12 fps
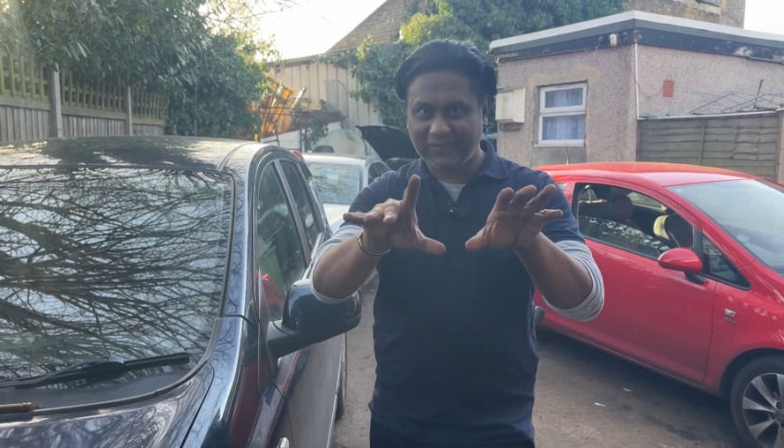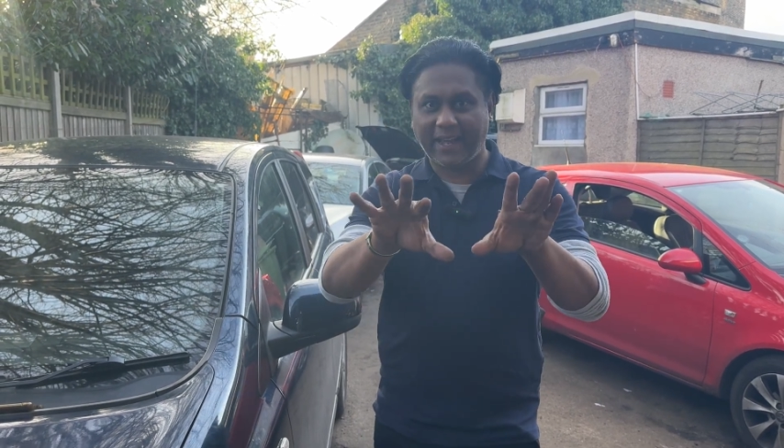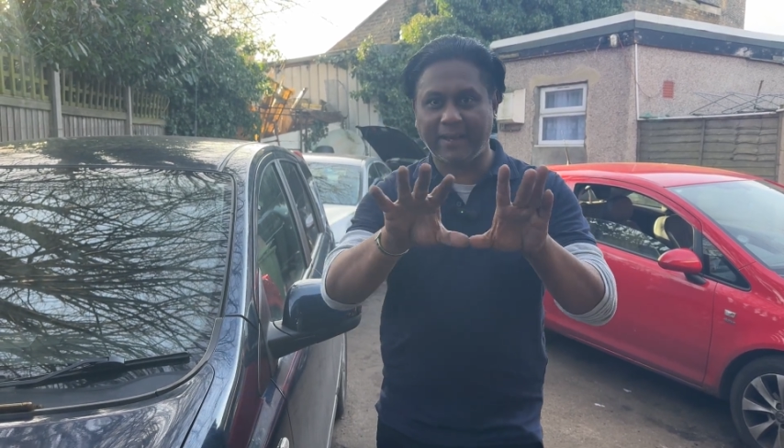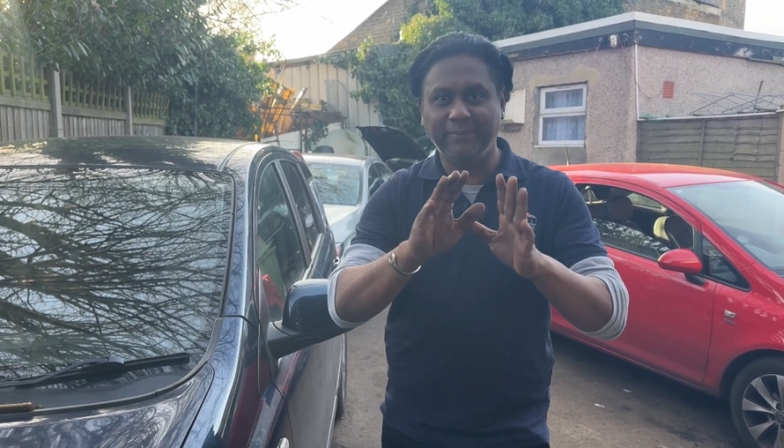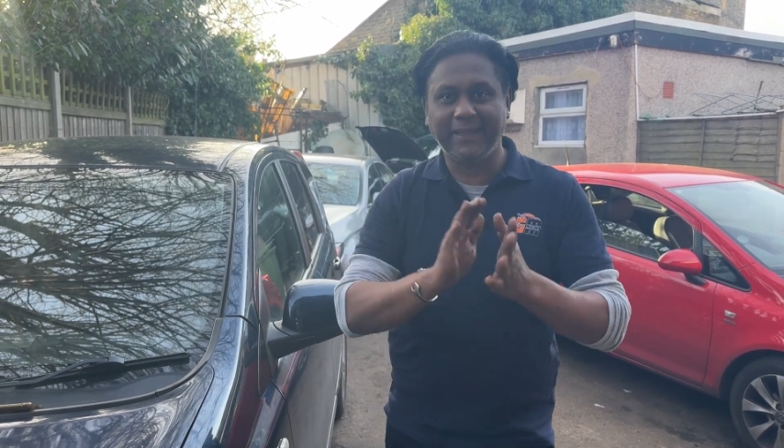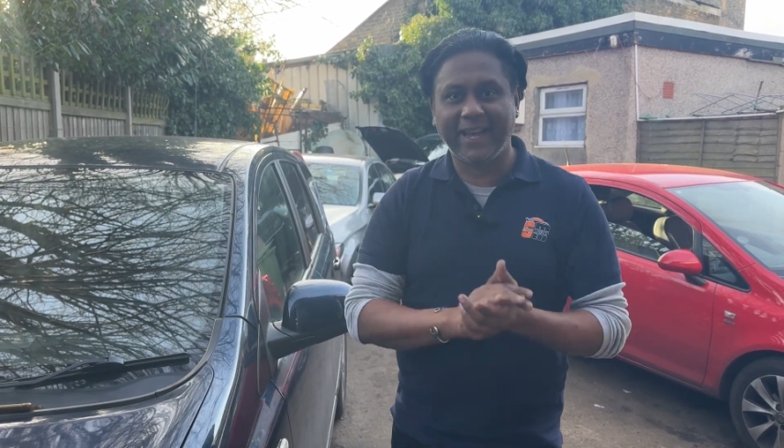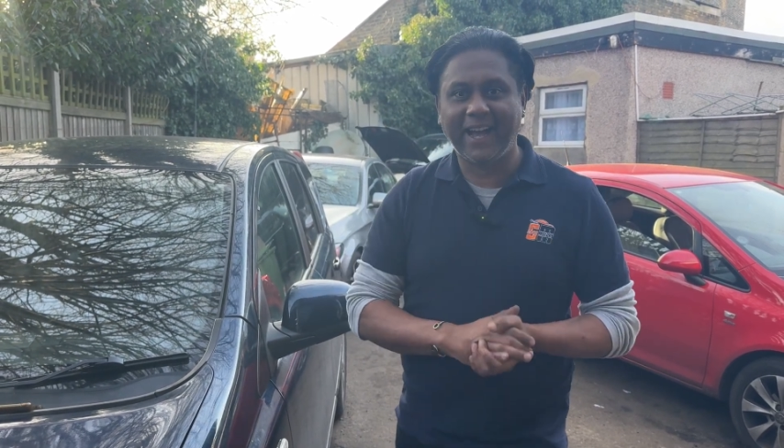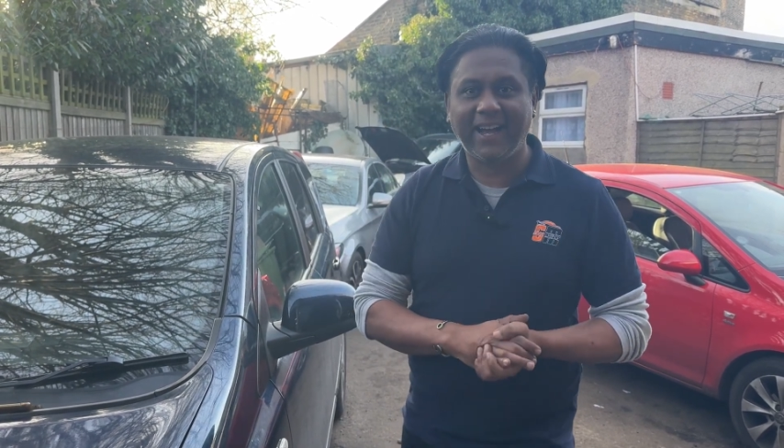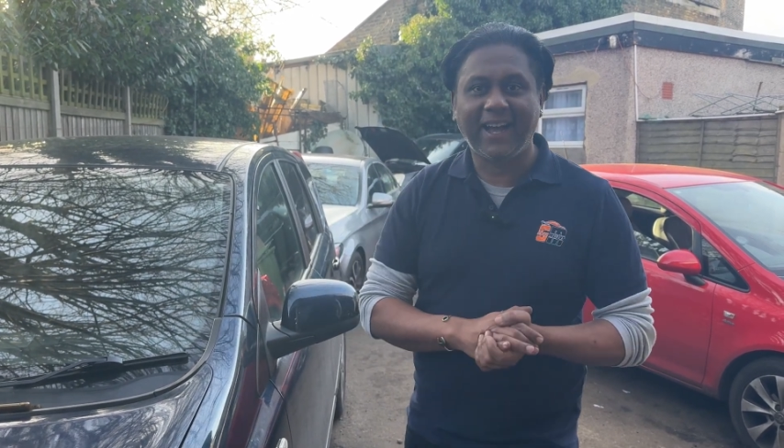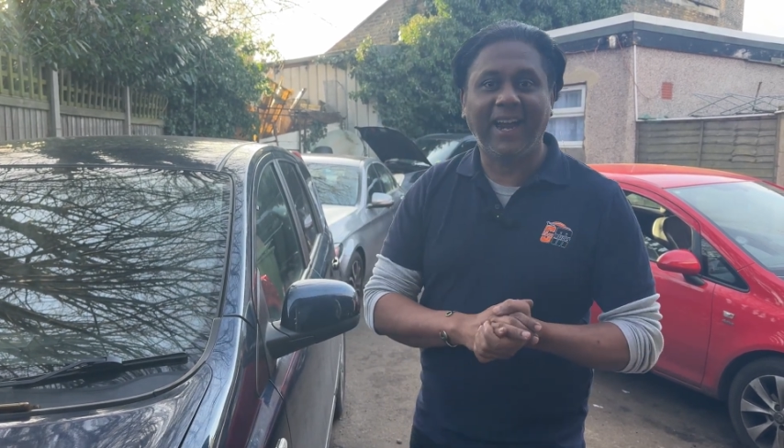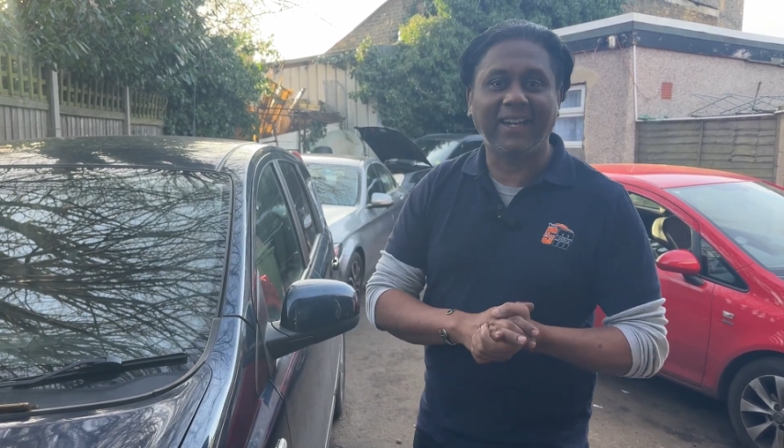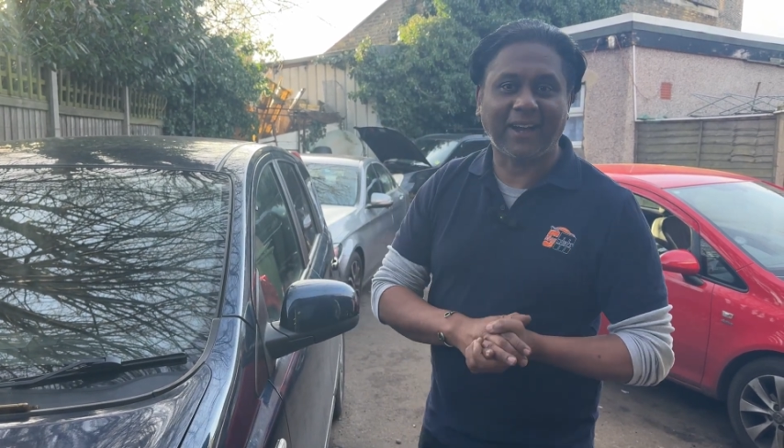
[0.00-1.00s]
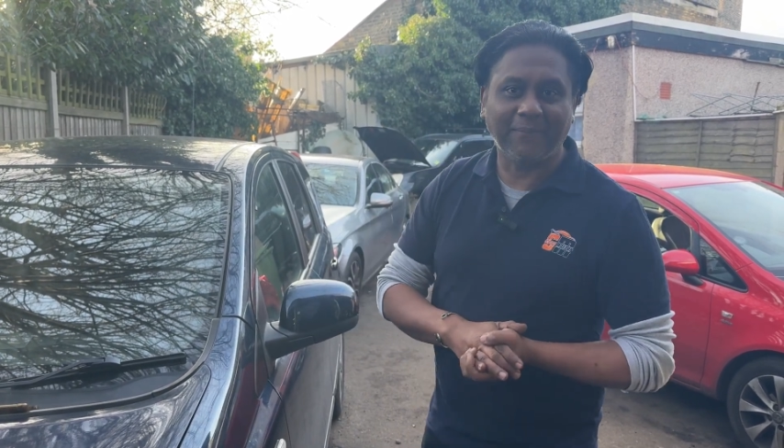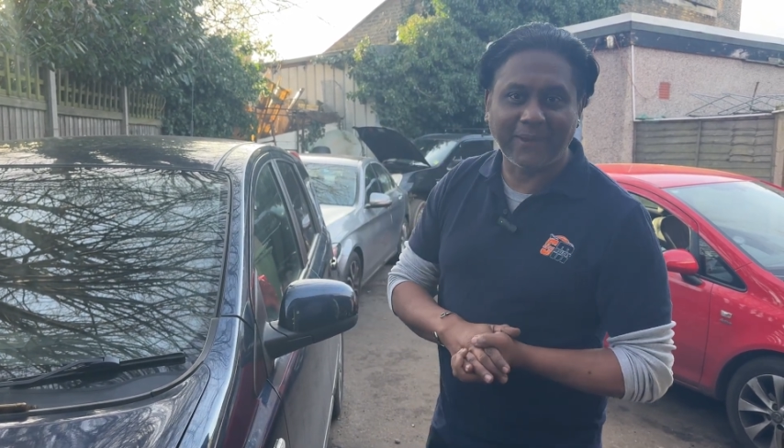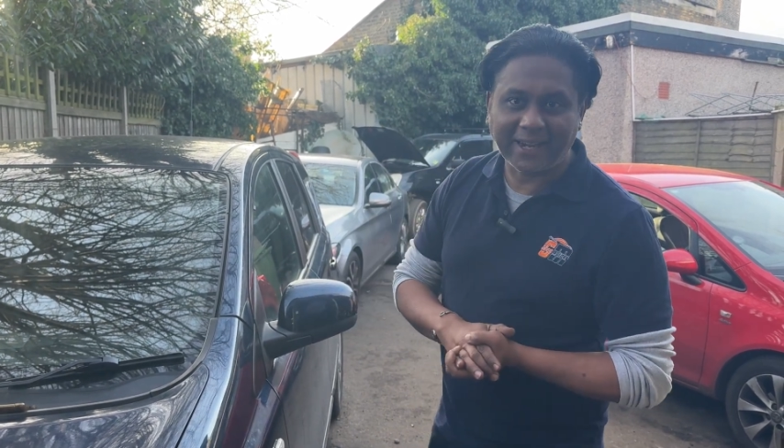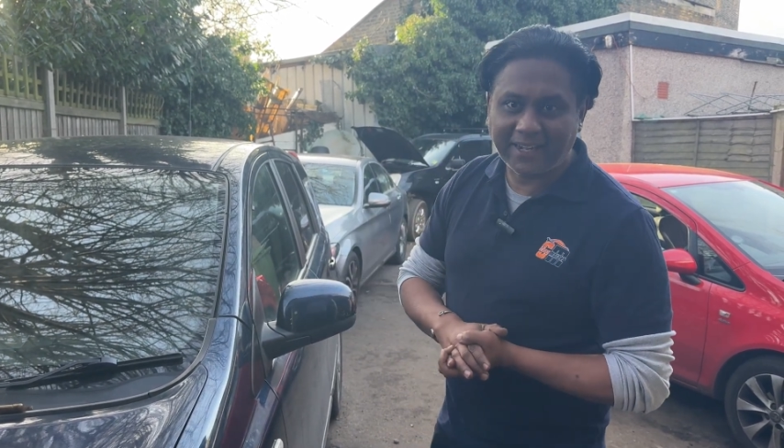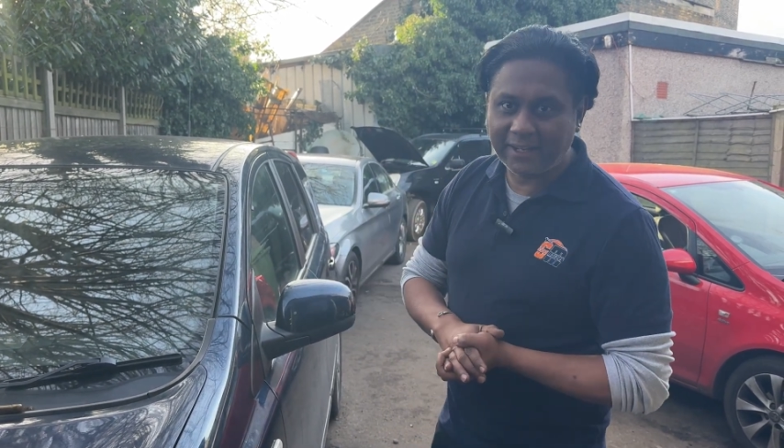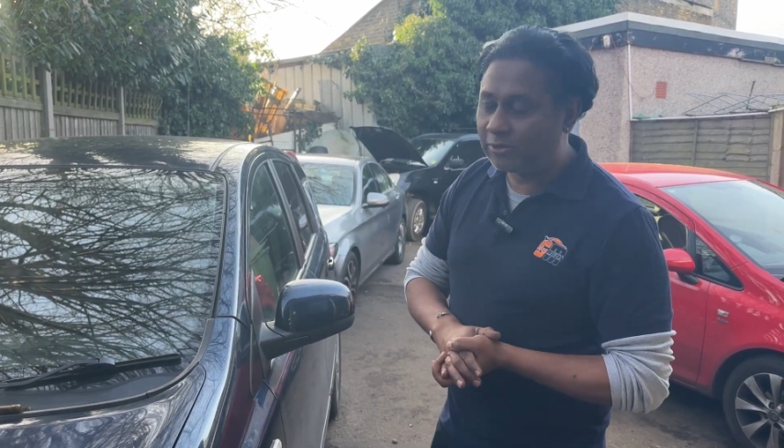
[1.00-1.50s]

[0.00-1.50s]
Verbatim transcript: type there I'll come back to